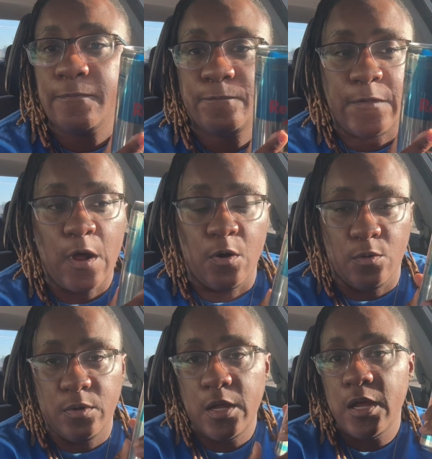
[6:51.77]

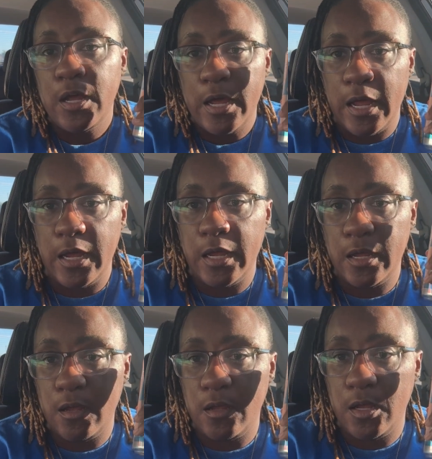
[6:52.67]
phone.
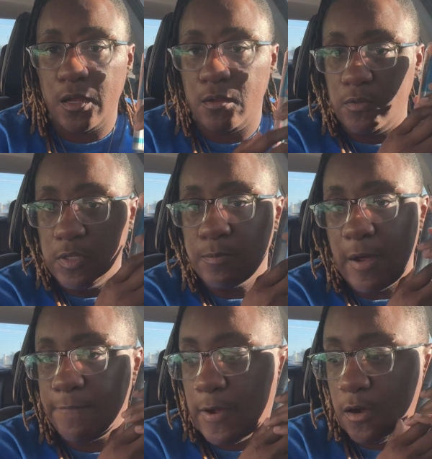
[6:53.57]
This is
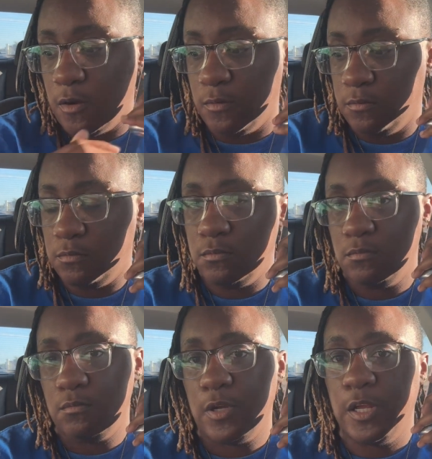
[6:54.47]
my phone,
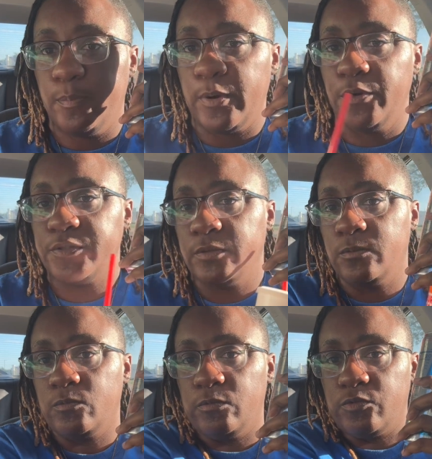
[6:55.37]
and the
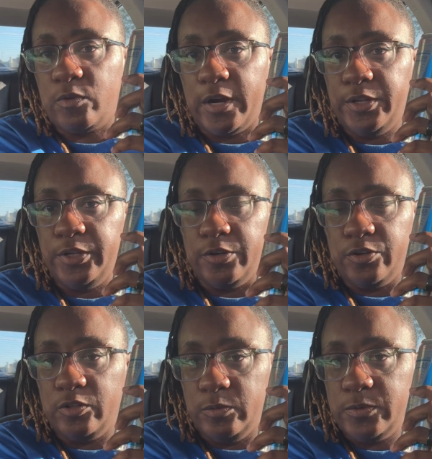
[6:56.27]
person was right here.
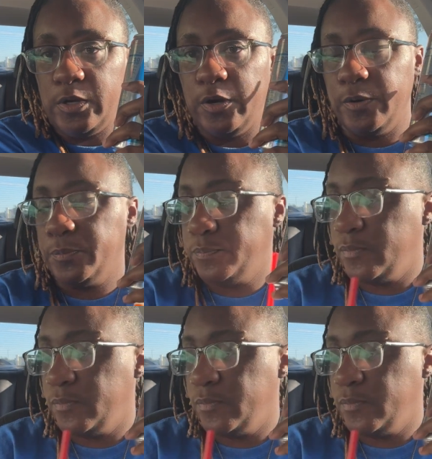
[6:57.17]
This was her.